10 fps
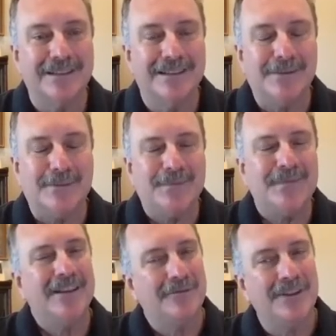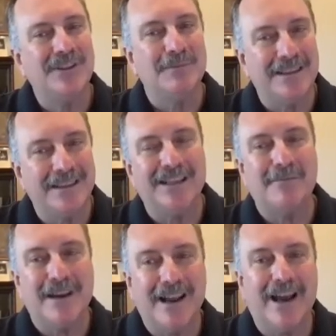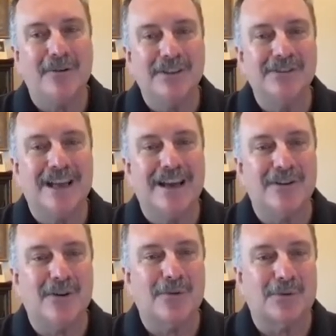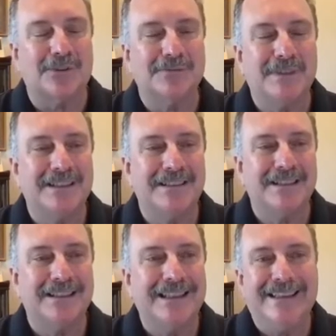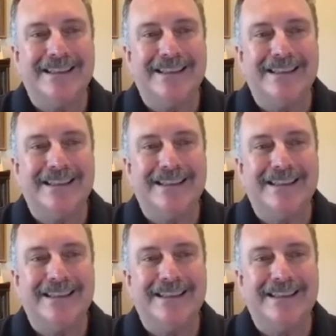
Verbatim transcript: Yep we should be thinking about how we do that in our world because it, uh,